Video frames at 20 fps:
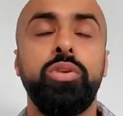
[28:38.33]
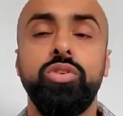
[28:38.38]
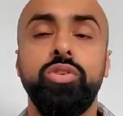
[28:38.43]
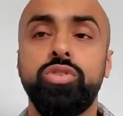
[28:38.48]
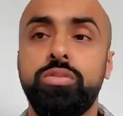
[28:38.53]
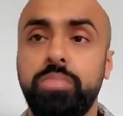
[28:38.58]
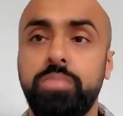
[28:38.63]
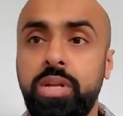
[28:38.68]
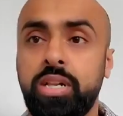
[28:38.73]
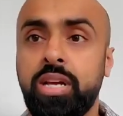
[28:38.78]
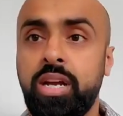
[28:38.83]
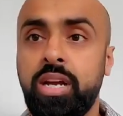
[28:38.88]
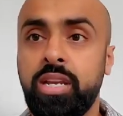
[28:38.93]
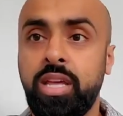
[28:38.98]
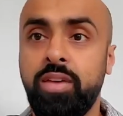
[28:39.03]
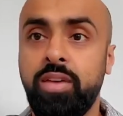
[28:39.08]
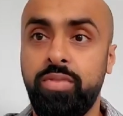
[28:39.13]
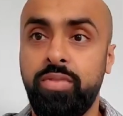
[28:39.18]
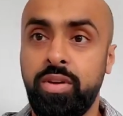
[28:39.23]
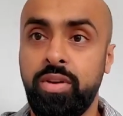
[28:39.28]
produce milk
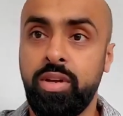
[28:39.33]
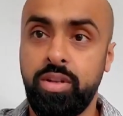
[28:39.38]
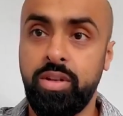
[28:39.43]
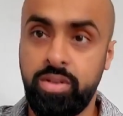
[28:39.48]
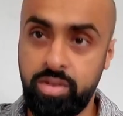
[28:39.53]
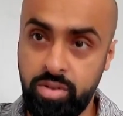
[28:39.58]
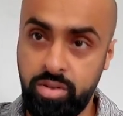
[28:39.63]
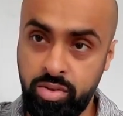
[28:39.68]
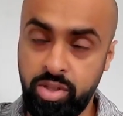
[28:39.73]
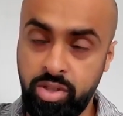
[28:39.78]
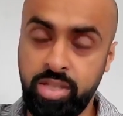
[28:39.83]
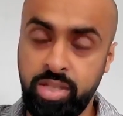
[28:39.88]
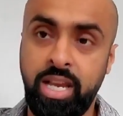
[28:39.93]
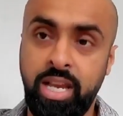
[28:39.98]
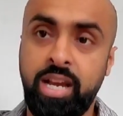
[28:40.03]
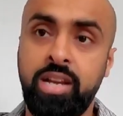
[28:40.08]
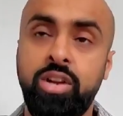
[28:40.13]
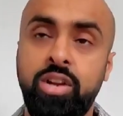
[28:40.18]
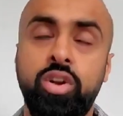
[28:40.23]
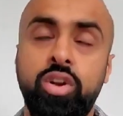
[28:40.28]
and give to the
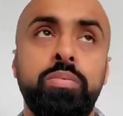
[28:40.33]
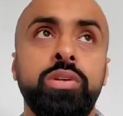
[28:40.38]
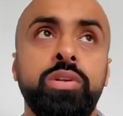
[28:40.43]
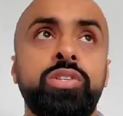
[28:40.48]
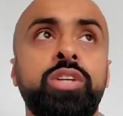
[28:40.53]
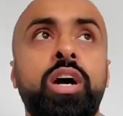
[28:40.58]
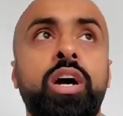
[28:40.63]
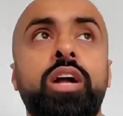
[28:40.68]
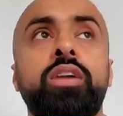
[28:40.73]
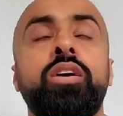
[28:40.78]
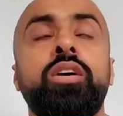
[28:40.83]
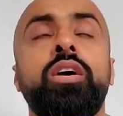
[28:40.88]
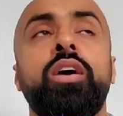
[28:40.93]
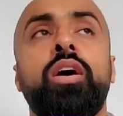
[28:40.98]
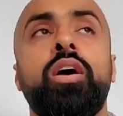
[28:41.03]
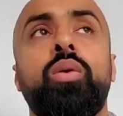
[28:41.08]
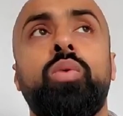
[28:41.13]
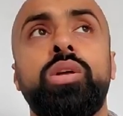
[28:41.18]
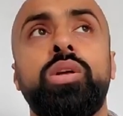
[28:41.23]
second adopted child.